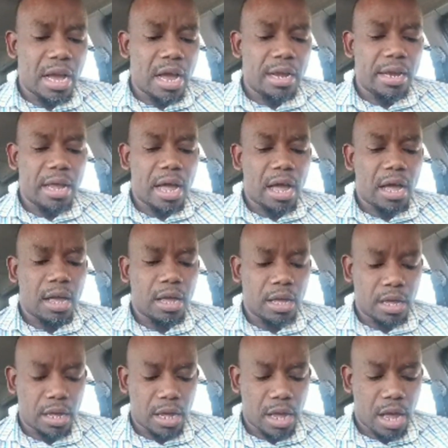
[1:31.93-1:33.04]
a le a
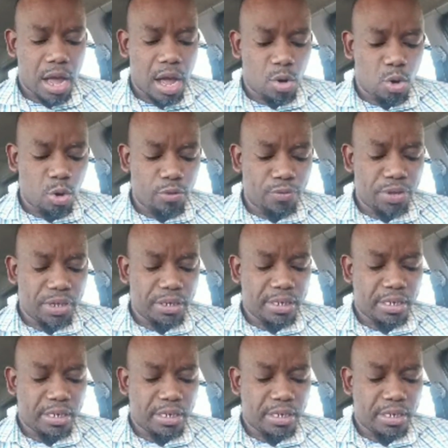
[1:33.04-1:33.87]
COVID